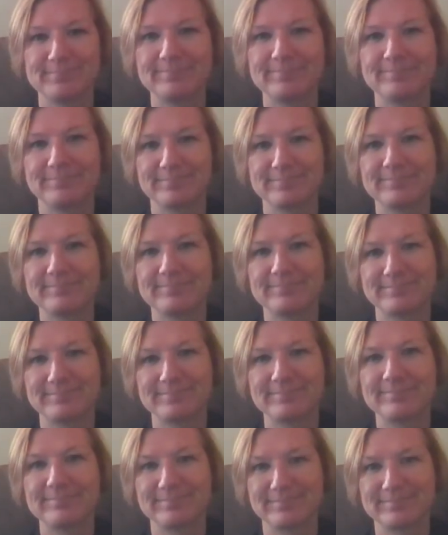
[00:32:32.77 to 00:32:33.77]

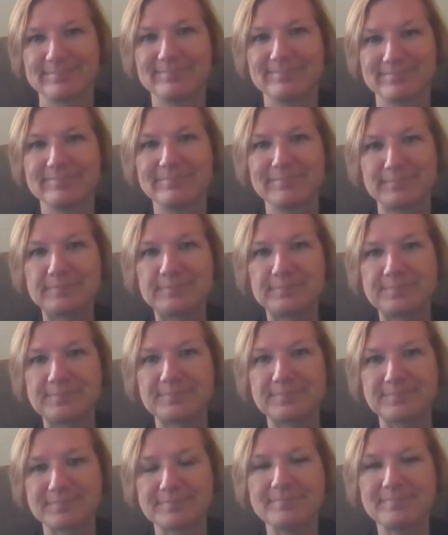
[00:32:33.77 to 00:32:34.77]

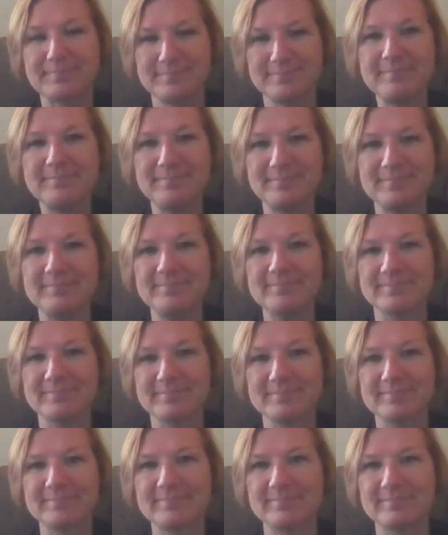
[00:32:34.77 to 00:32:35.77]

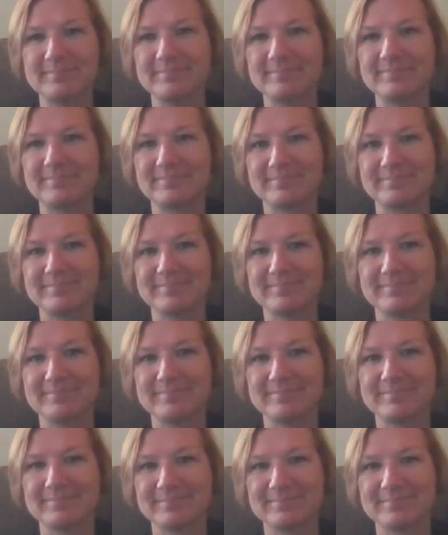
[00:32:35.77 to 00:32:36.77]

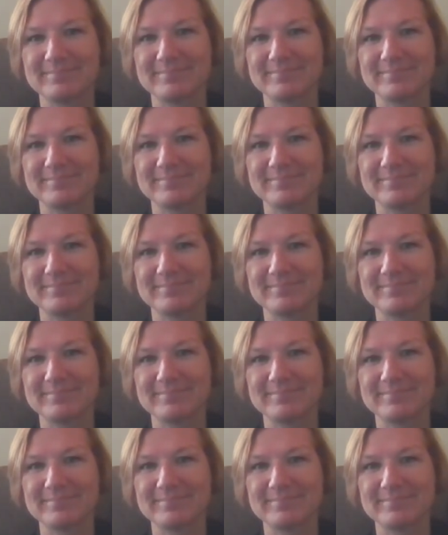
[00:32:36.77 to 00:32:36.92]
This person isn't speaking.